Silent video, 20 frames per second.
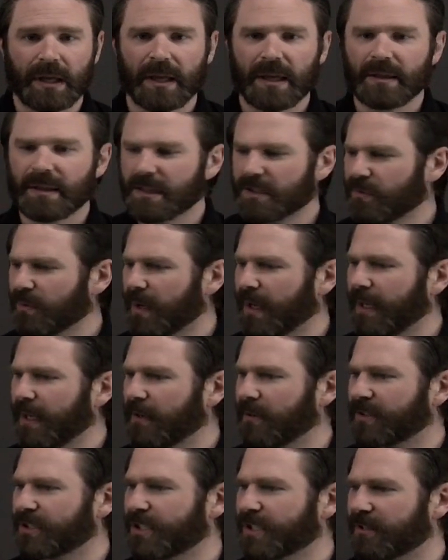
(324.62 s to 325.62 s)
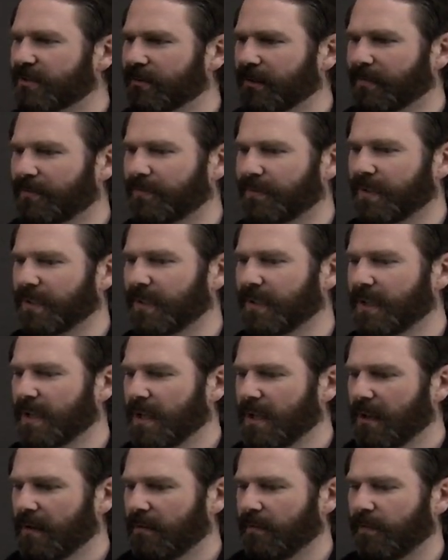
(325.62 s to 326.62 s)
This one right here, it just sort of
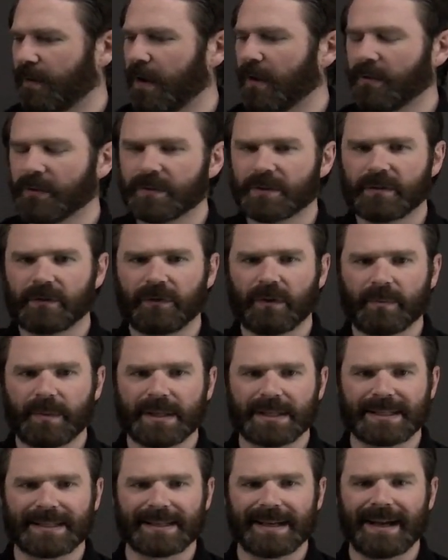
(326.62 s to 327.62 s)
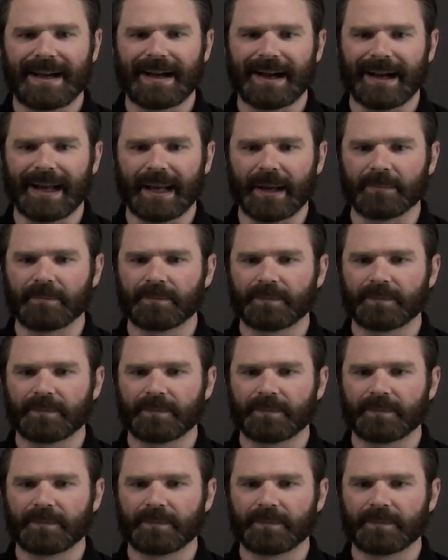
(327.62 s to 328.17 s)
falls from the sky.